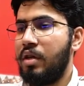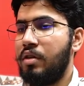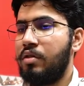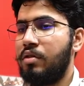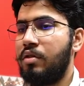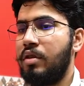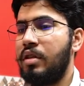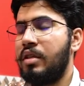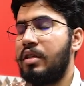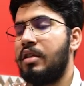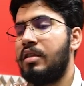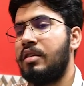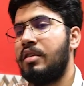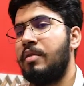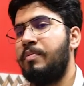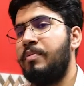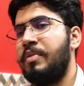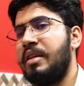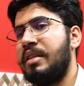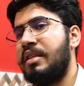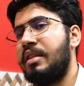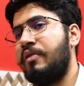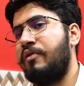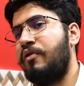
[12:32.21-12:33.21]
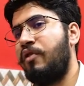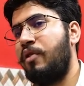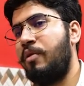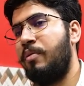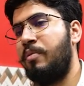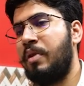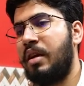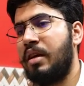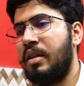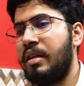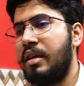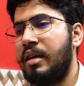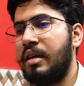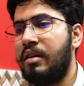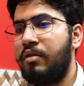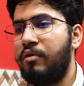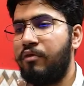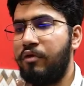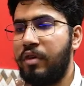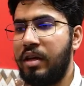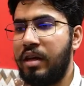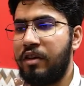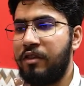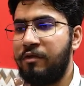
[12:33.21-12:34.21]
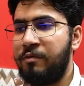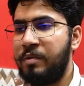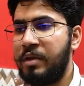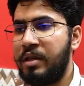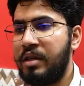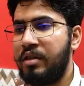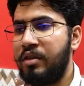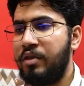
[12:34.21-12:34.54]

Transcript: So this is the basic formula that we have been